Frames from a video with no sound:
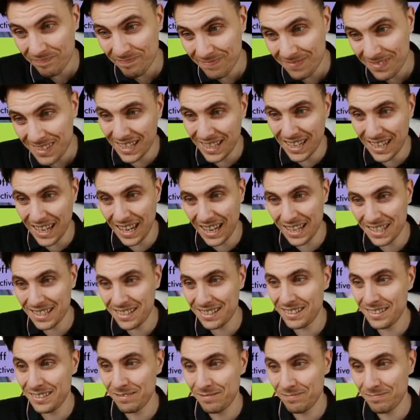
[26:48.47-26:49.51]
to
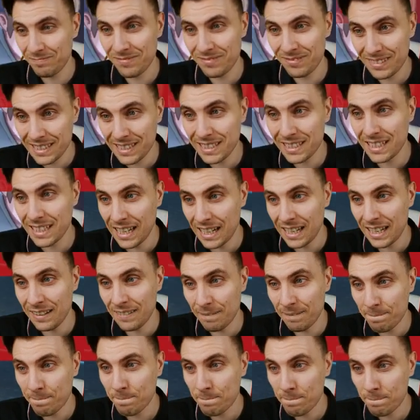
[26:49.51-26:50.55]
get to get it.
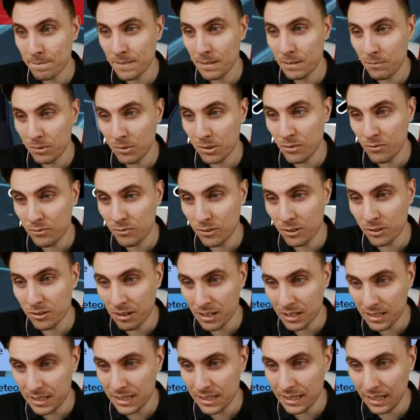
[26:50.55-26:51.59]
We'll go for a
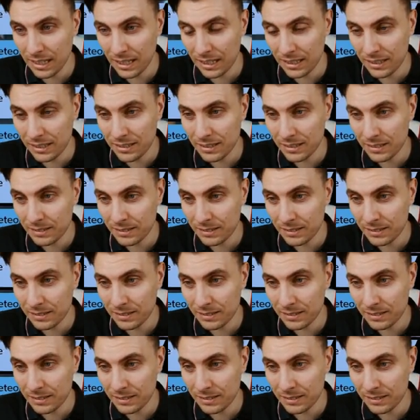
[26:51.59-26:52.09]
grassy glide.